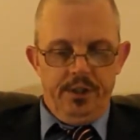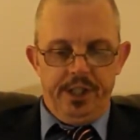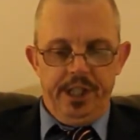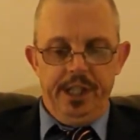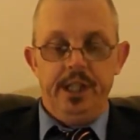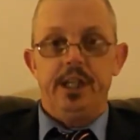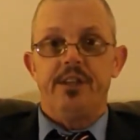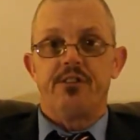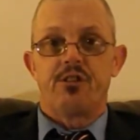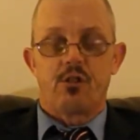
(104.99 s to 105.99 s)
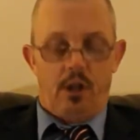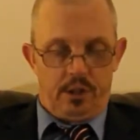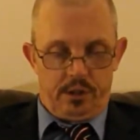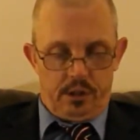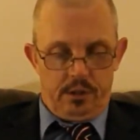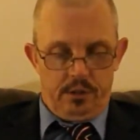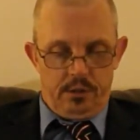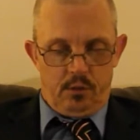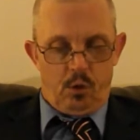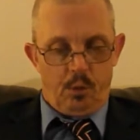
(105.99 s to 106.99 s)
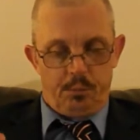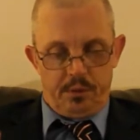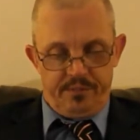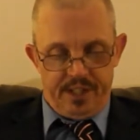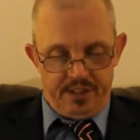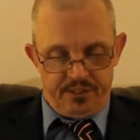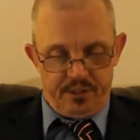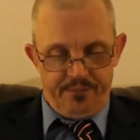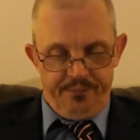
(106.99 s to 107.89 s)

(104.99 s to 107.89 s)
the instructor or professor.